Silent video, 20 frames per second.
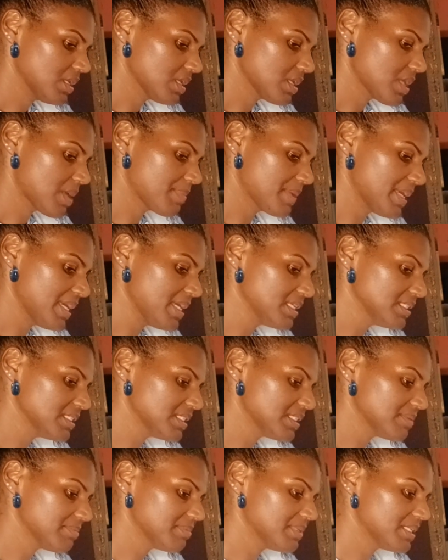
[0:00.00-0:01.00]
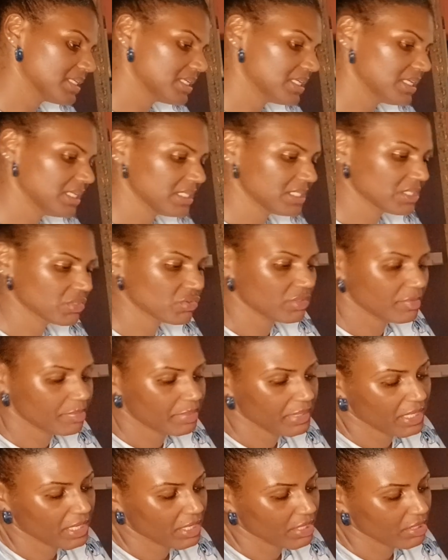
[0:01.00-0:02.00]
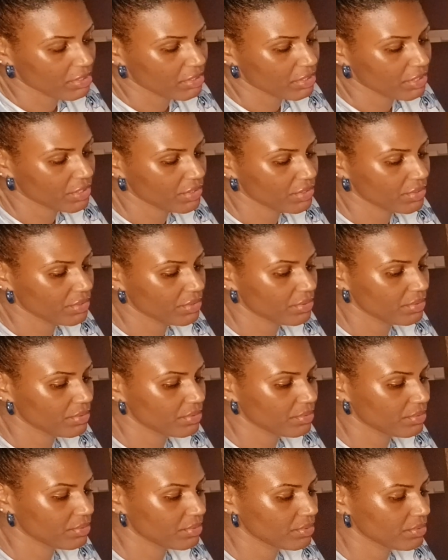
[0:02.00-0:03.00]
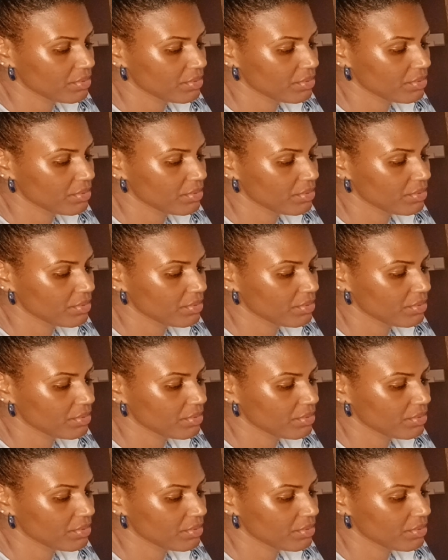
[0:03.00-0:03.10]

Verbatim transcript: I'm getting somebody here, Scorpio, who